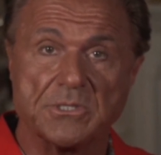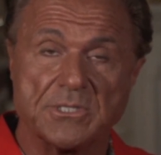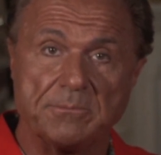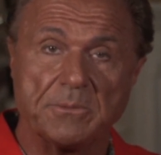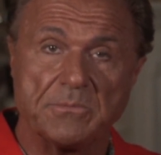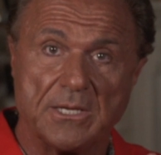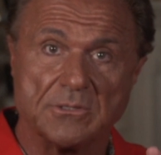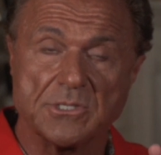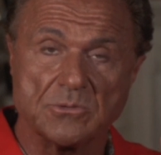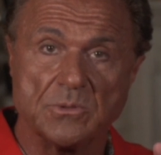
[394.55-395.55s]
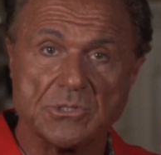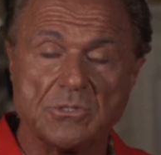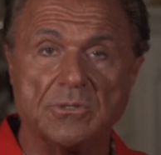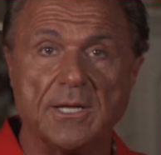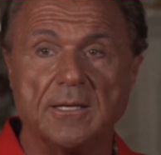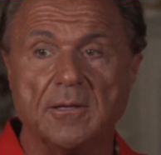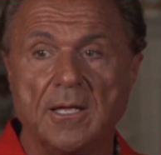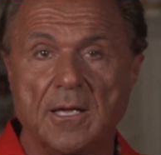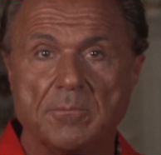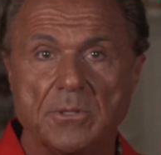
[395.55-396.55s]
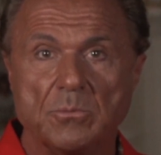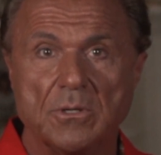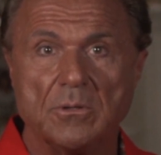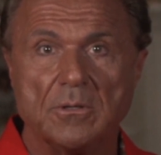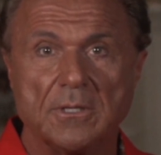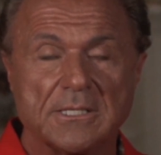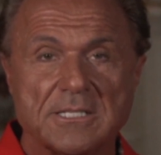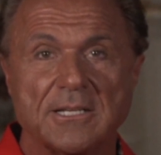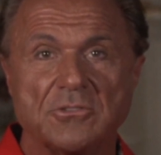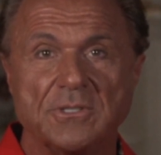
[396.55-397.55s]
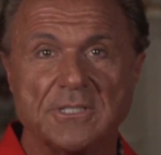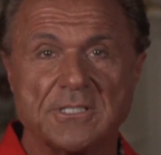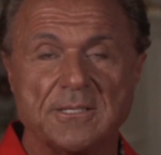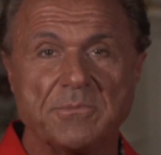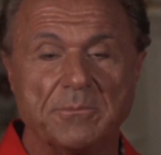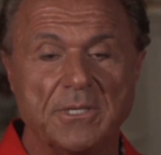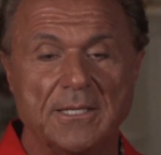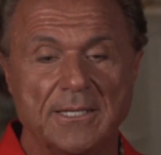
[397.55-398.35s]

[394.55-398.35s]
The symptom tells us what's going on, but let's not treat the symptom.